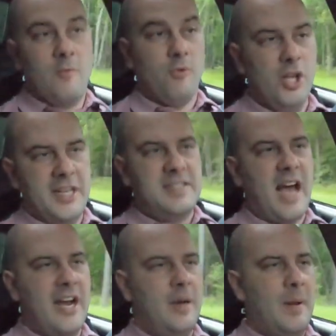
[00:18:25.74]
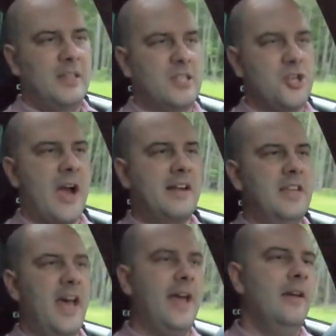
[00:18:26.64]
Really excited about the track
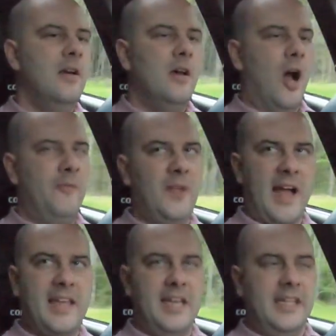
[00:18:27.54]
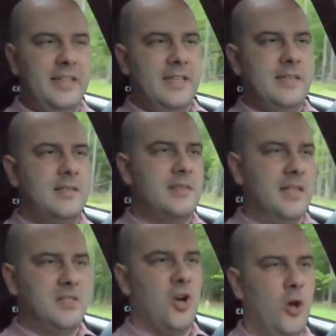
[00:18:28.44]
day. Hopefully I can get this
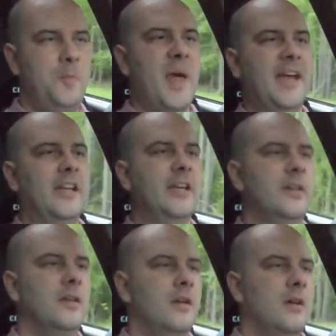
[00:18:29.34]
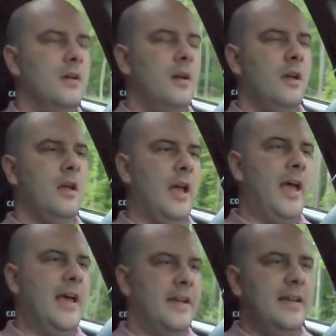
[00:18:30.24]
hood painted
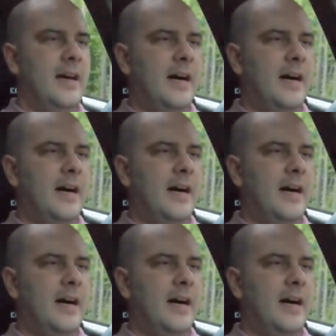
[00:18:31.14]
and